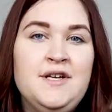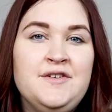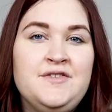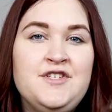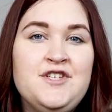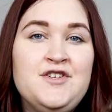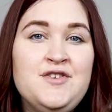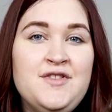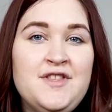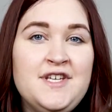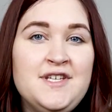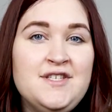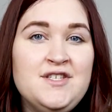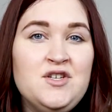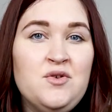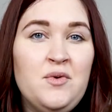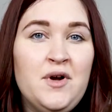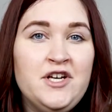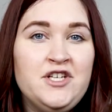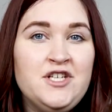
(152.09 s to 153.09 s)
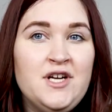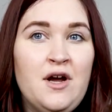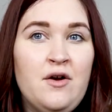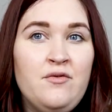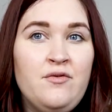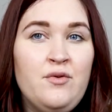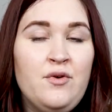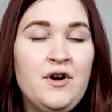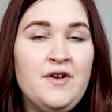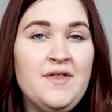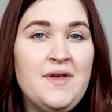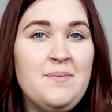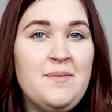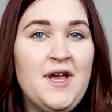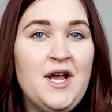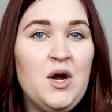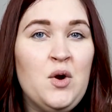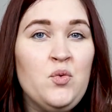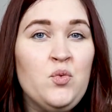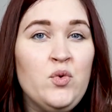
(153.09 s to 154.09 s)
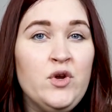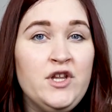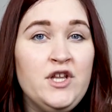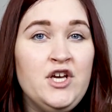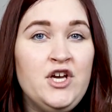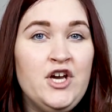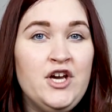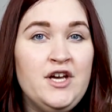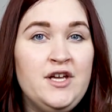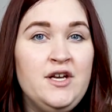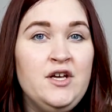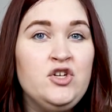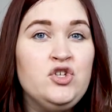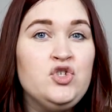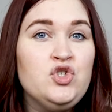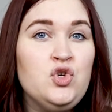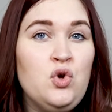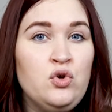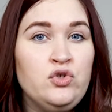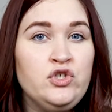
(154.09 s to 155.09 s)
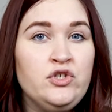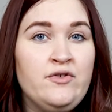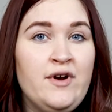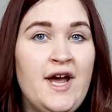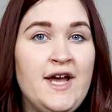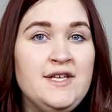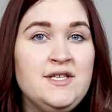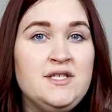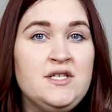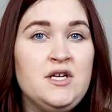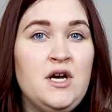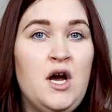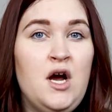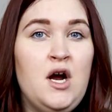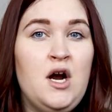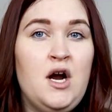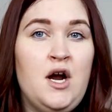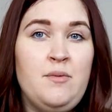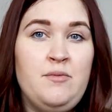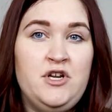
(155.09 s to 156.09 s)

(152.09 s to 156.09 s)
Now, two things to watch out for that make a really good shoulder rest are,